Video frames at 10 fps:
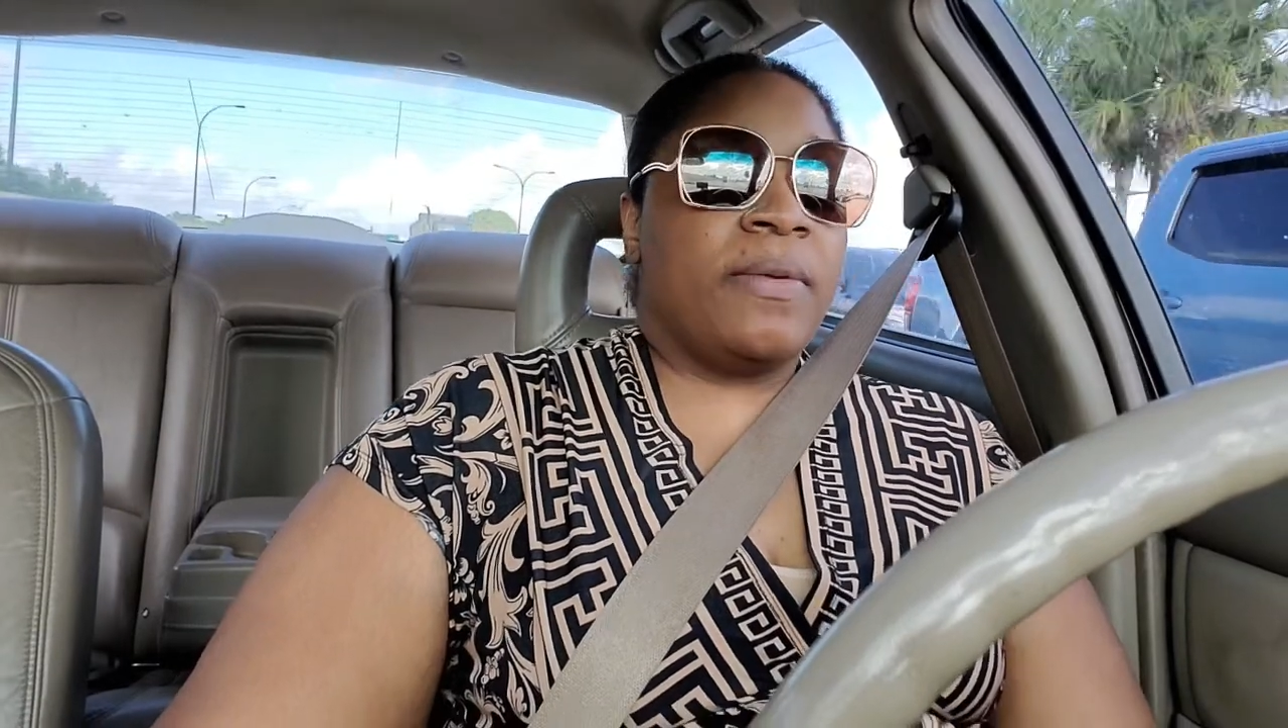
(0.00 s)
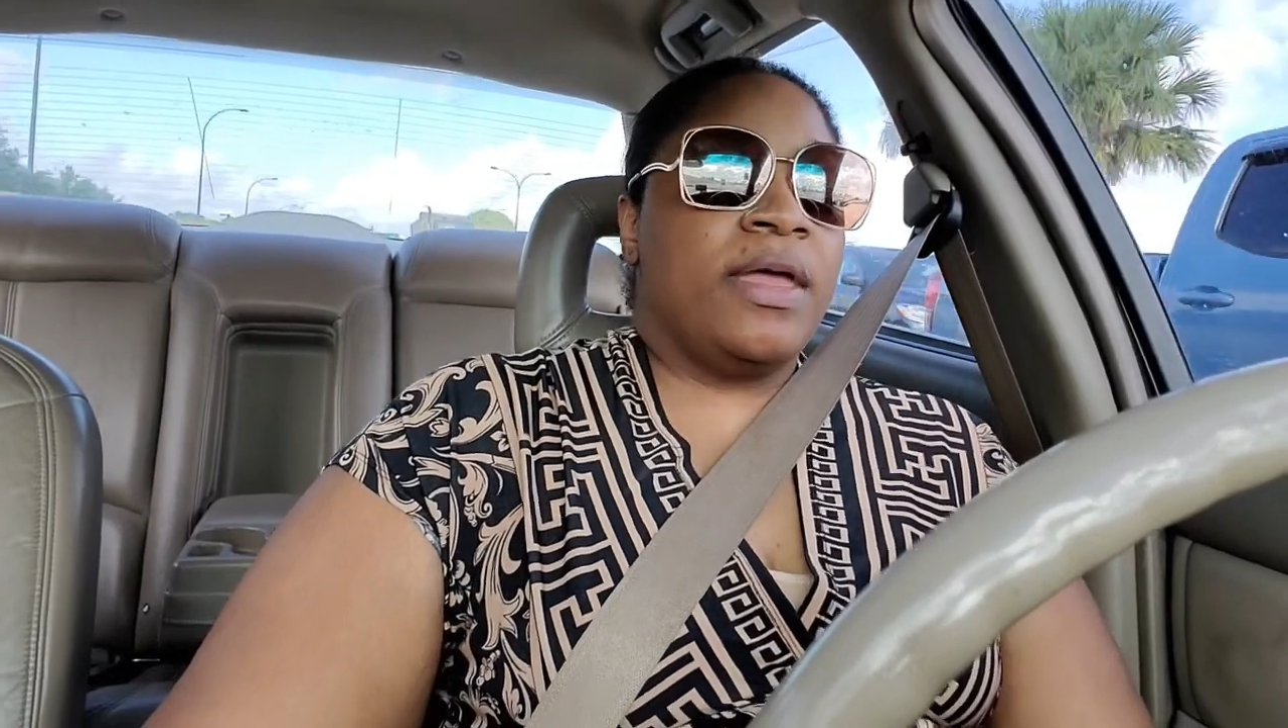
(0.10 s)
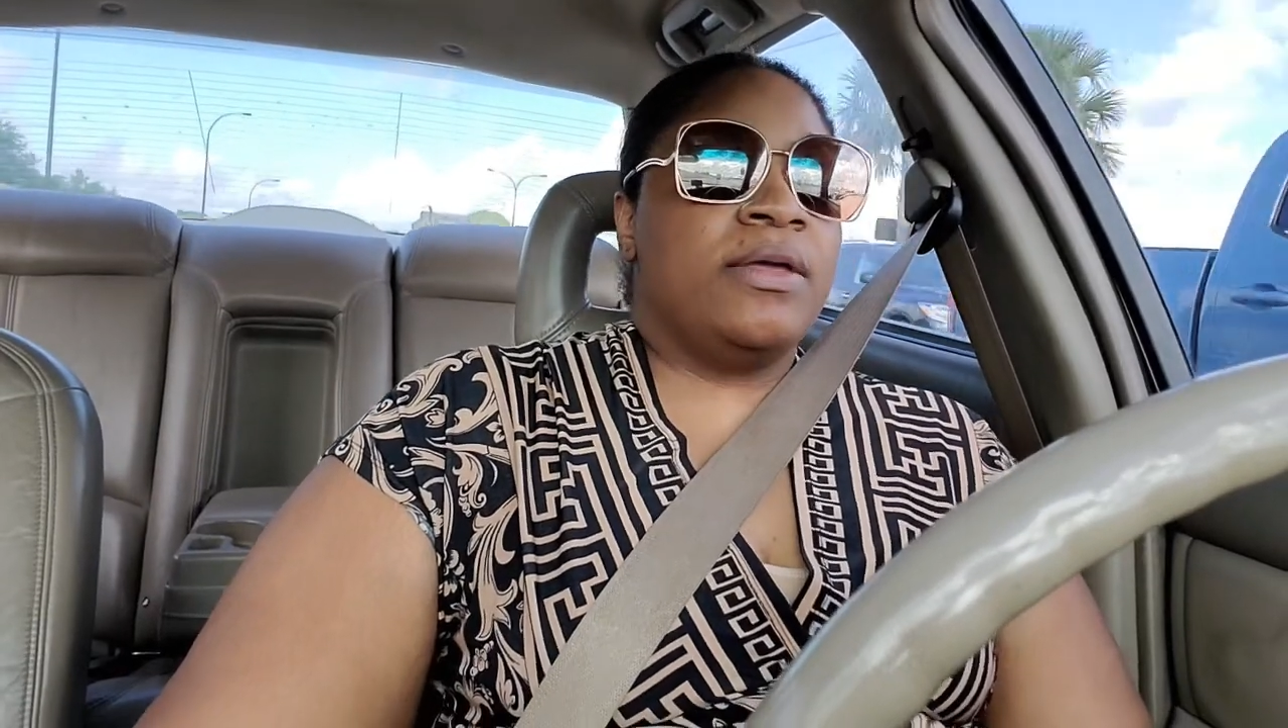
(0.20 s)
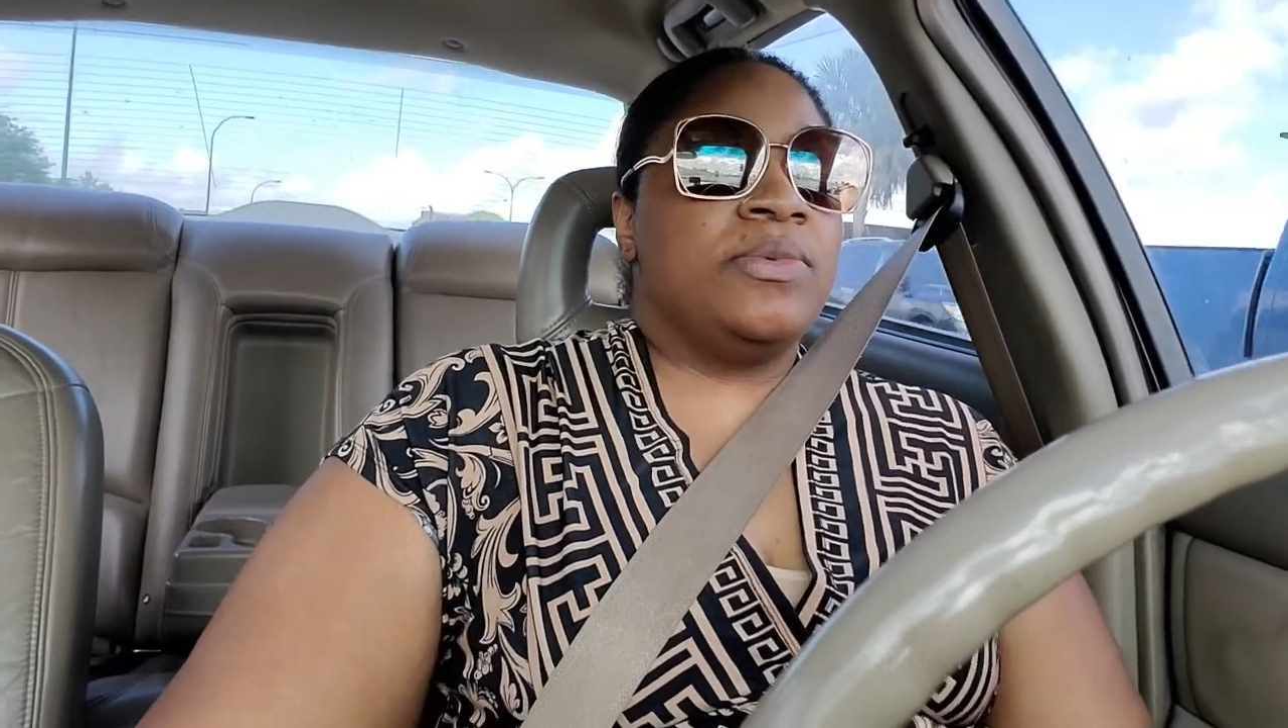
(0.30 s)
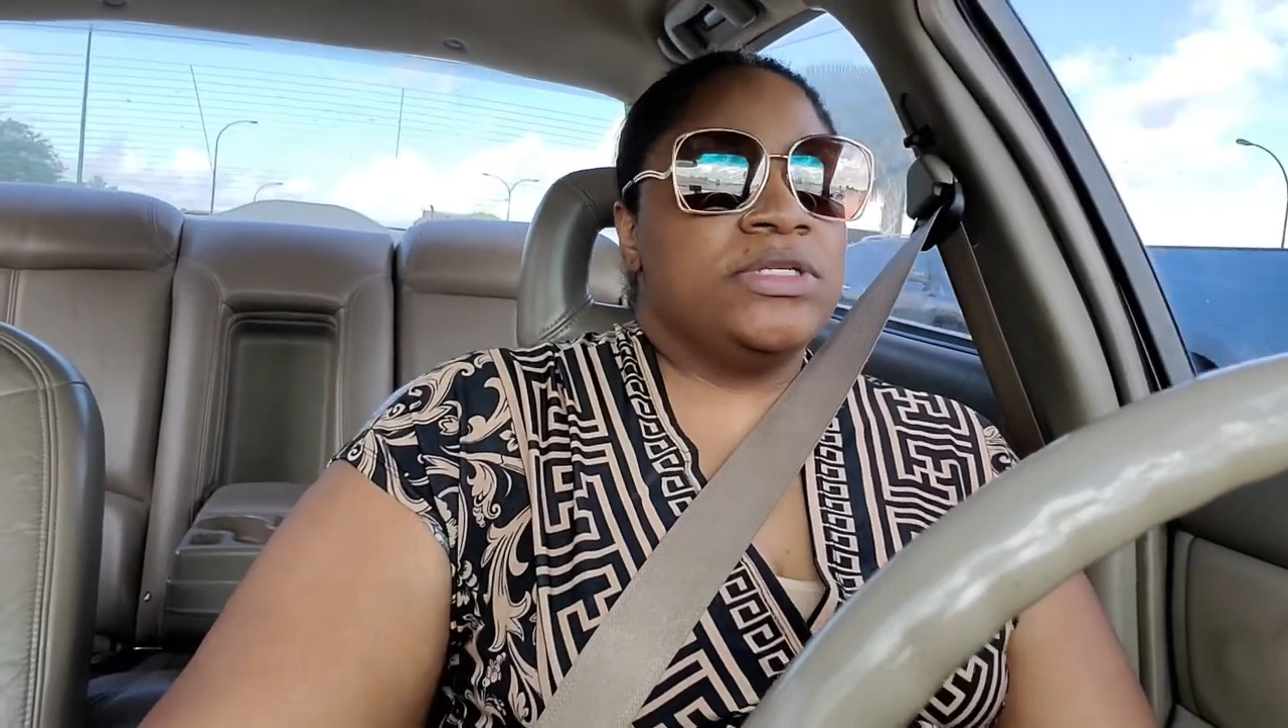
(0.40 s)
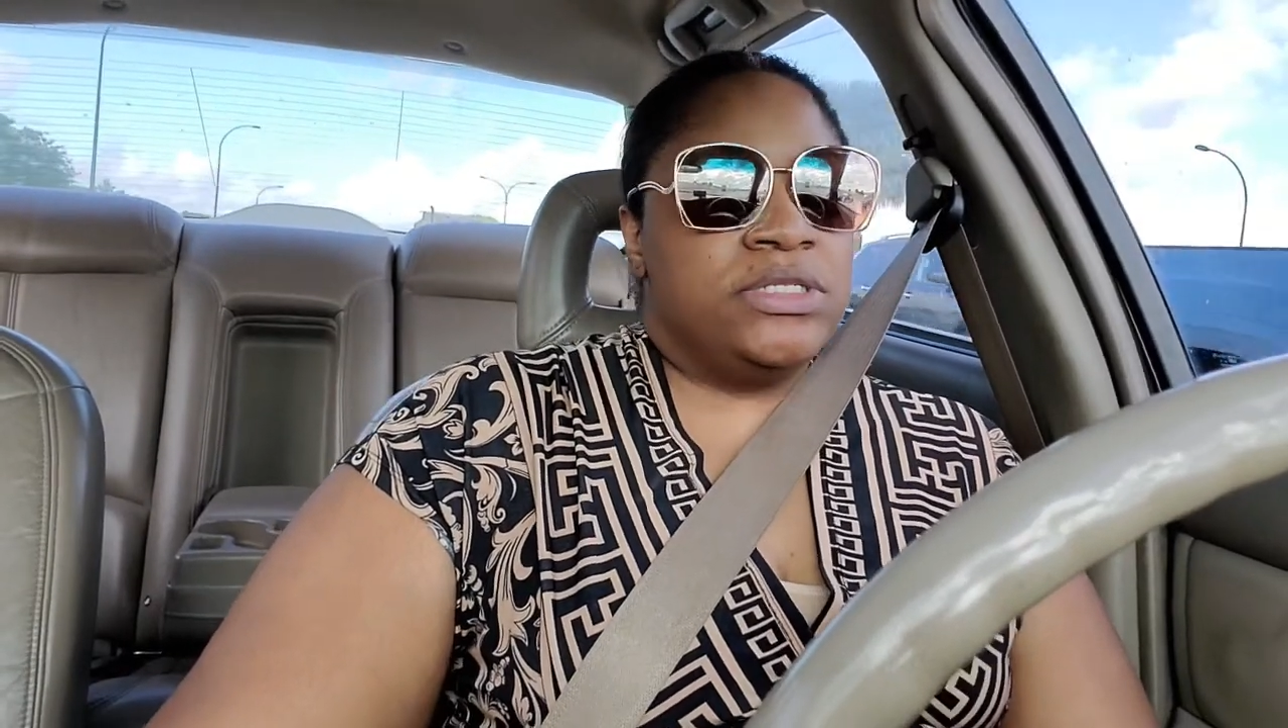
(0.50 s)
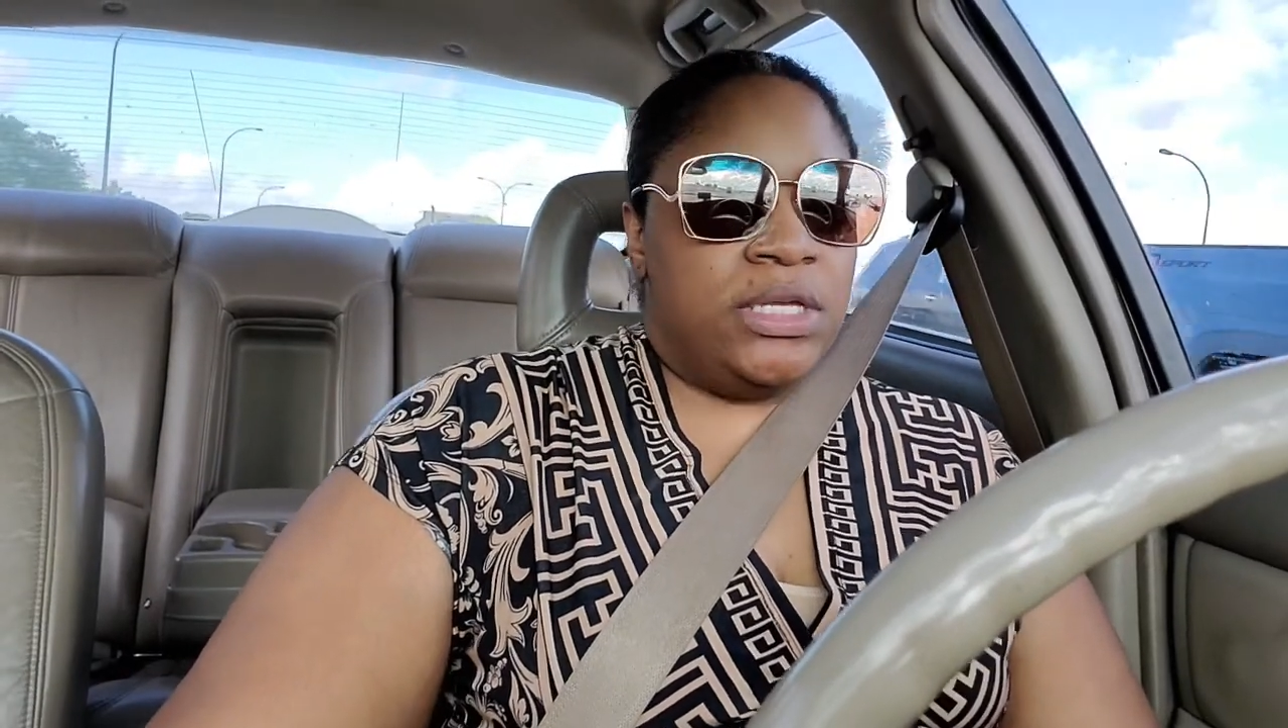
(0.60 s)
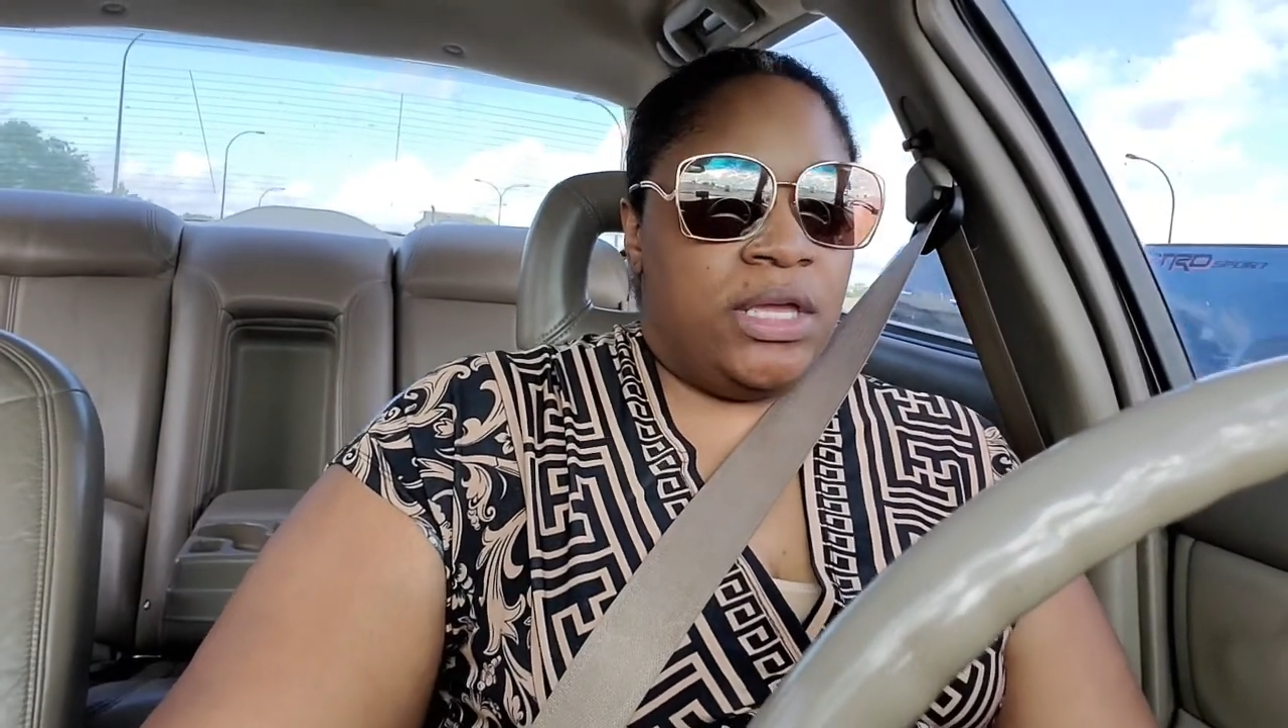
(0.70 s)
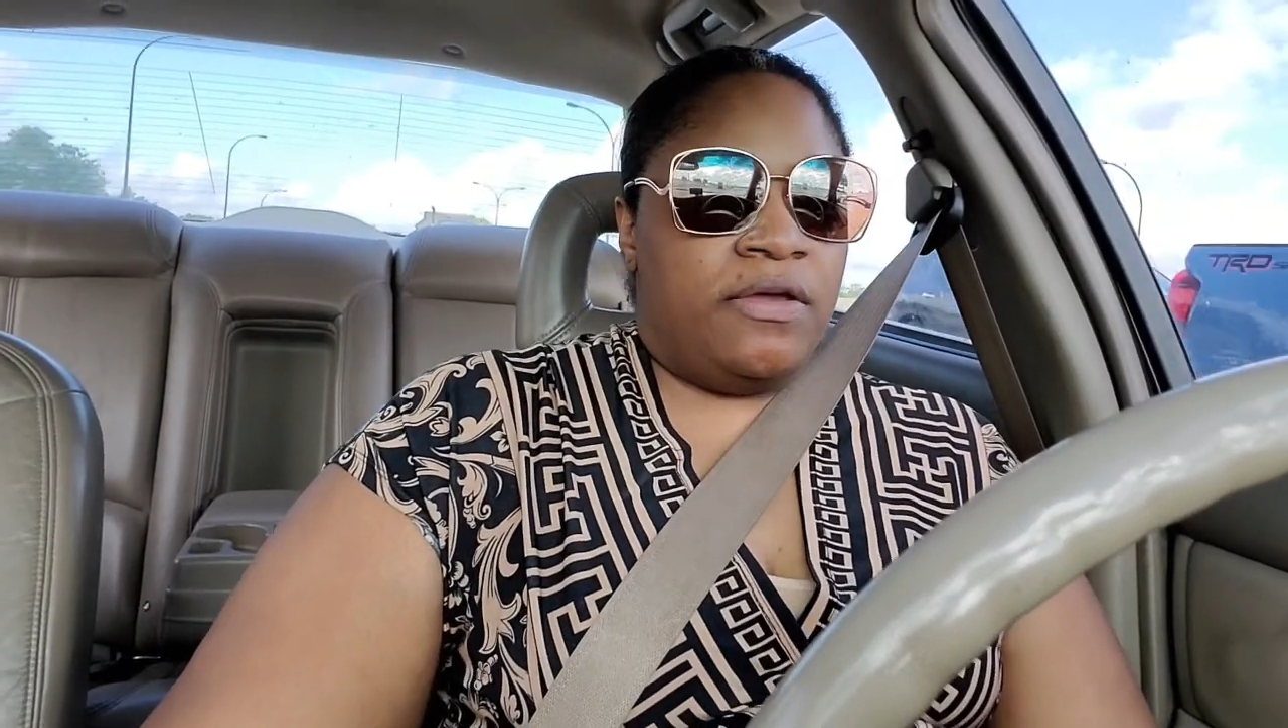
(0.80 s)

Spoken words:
my A1C